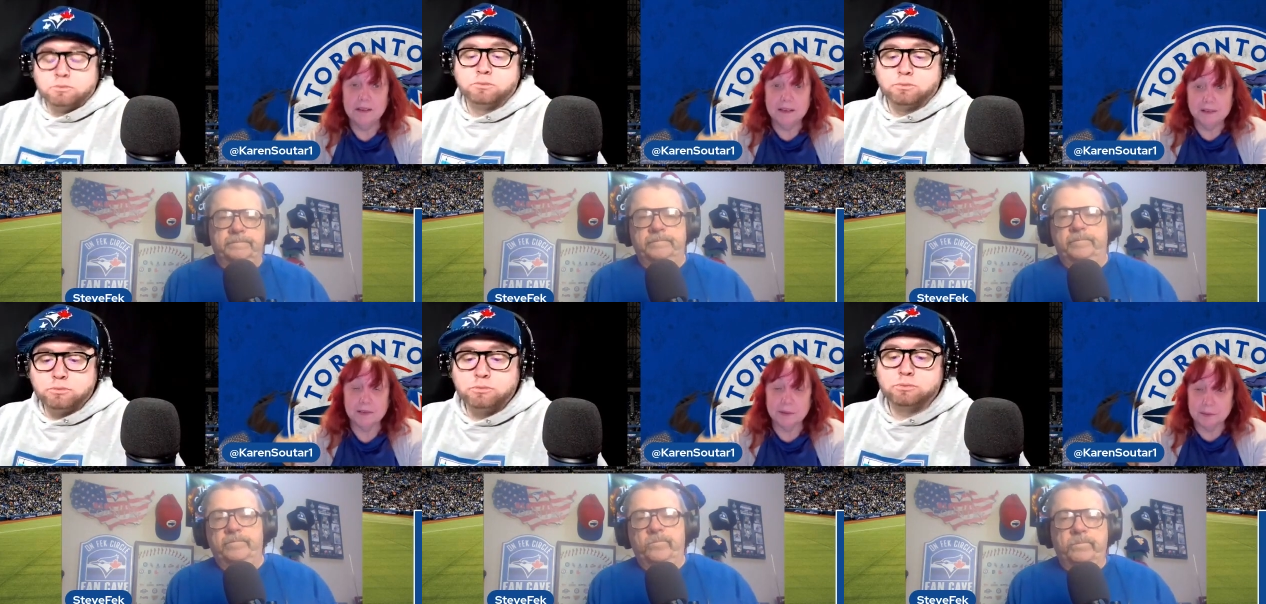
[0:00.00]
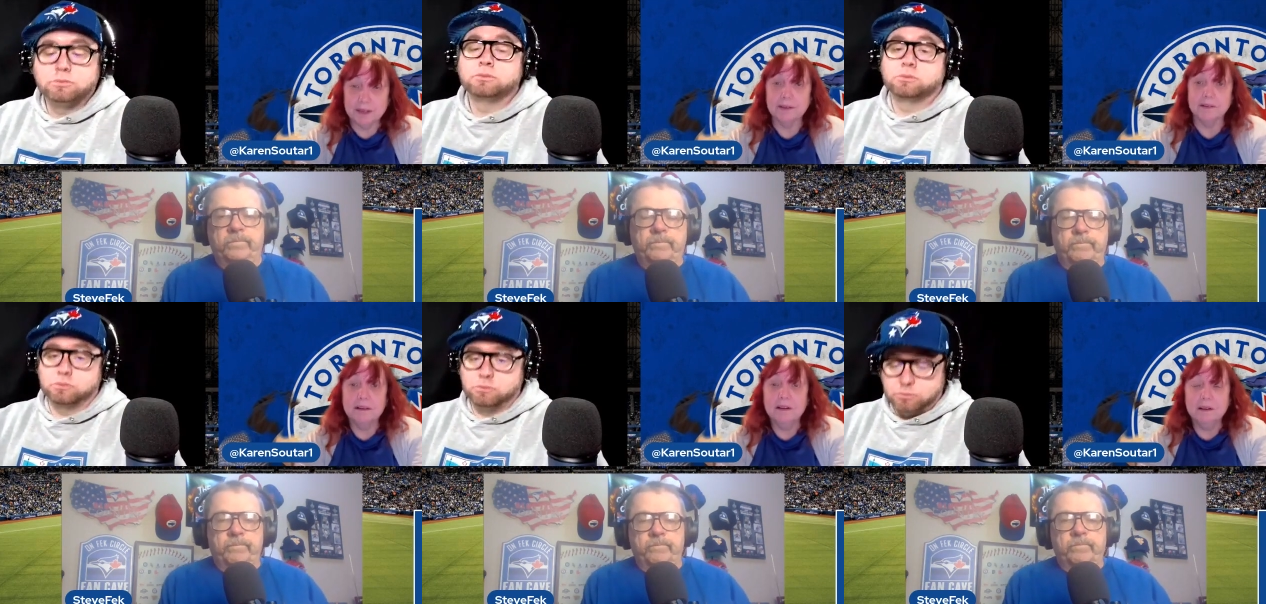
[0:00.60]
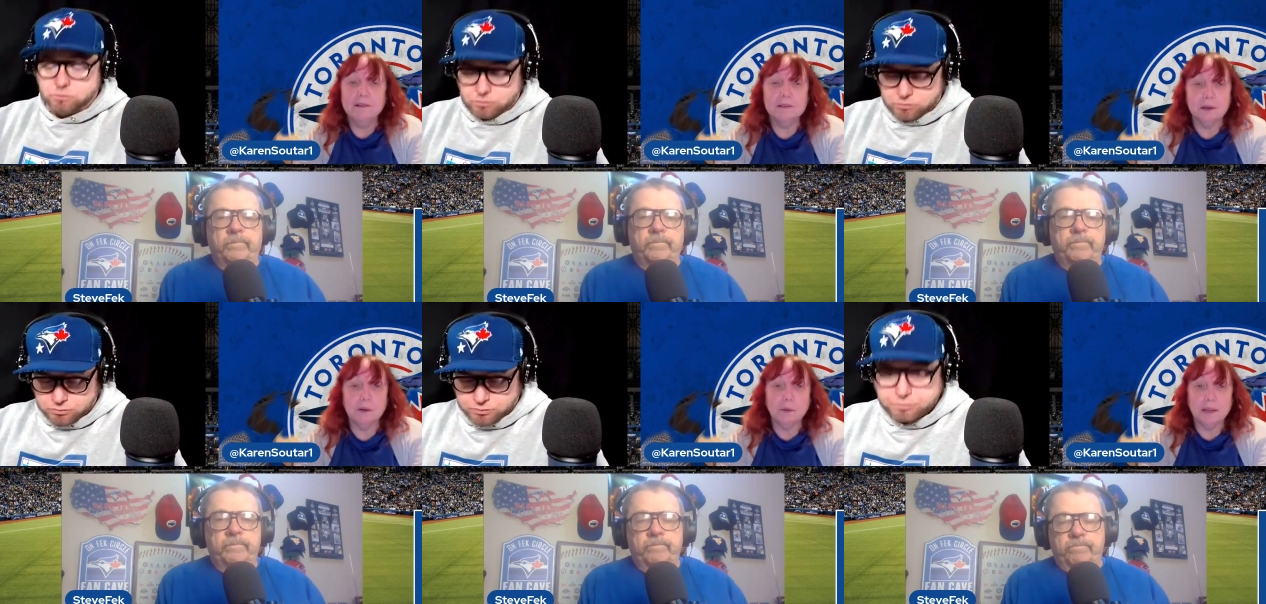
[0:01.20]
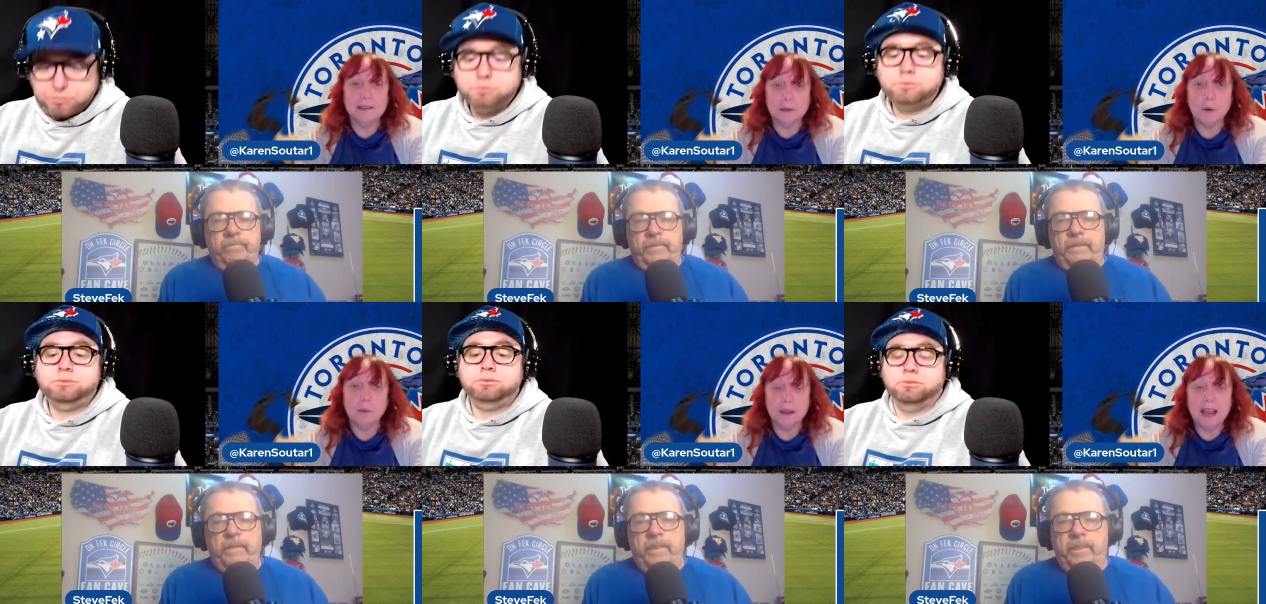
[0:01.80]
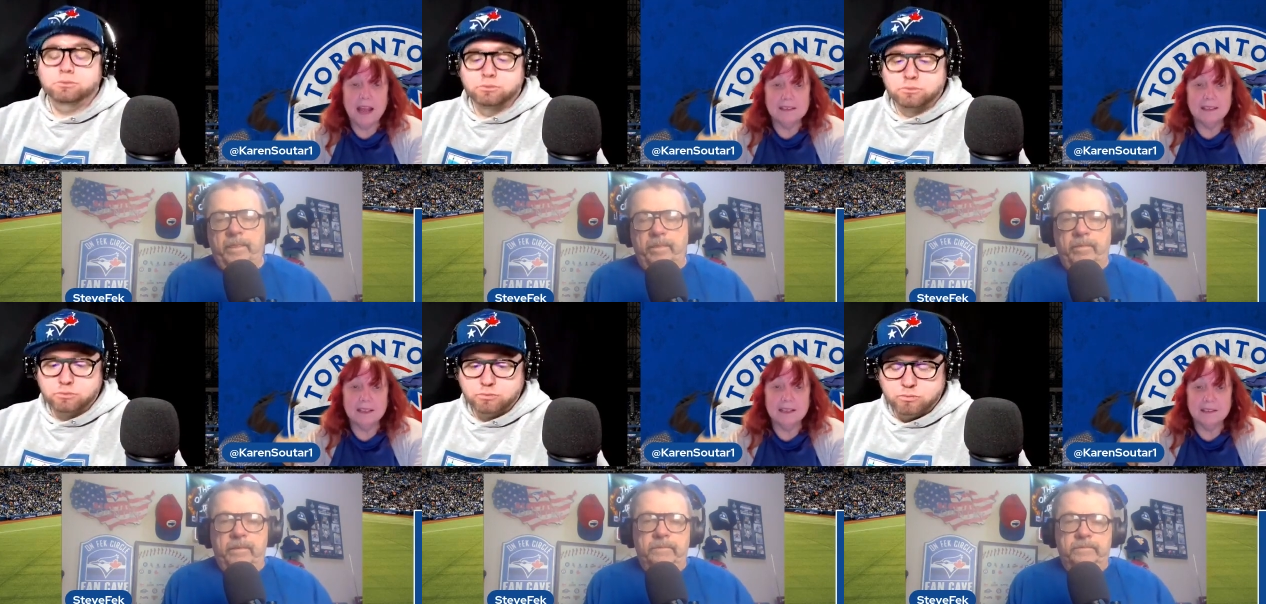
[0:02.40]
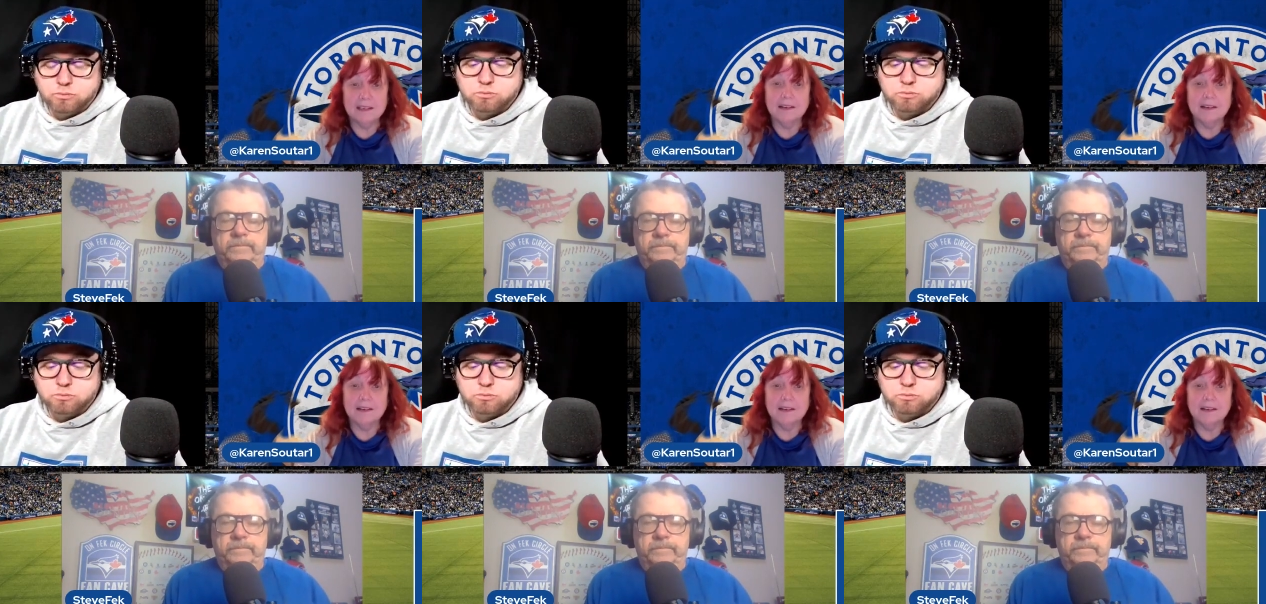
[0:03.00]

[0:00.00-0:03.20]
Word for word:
Speaker 1: in his career. So let's hope he has at least